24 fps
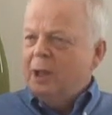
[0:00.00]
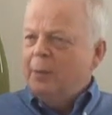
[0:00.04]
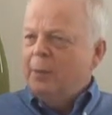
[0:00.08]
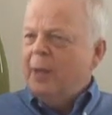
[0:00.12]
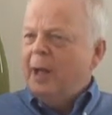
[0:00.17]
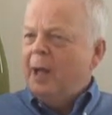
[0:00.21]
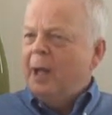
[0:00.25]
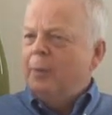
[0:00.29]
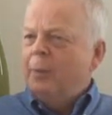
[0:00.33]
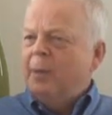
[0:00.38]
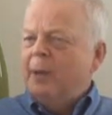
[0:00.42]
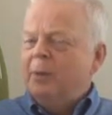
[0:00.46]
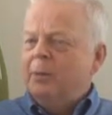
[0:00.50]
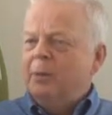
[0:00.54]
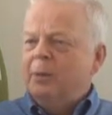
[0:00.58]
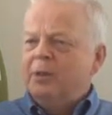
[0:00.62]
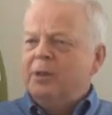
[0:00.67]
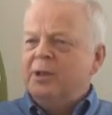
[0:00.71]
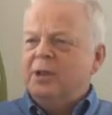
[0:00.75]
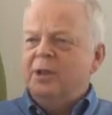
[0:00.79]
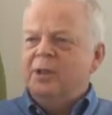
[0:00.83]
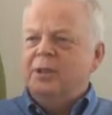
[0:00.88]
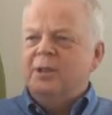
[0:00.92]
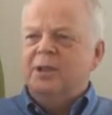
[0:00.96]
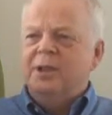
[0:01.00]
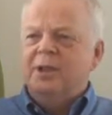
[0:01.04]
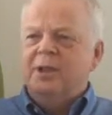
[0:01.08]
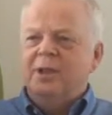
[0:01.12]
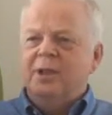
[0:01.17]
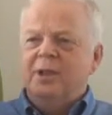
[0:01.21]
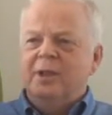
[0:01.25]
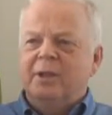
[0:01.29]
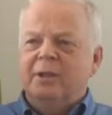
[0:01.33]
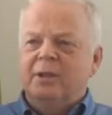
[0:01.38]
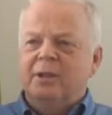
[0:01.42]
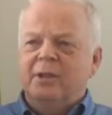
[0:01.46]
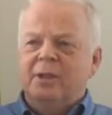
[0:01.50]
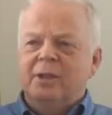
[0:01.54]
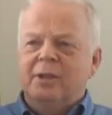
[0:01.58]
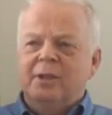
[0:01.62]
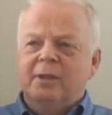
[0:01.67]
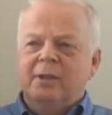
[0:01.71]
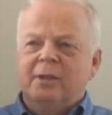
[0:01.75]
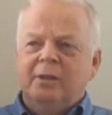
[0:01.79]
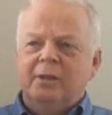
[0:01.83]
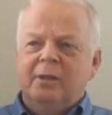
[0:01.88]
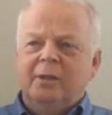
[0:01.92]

about people's concerns.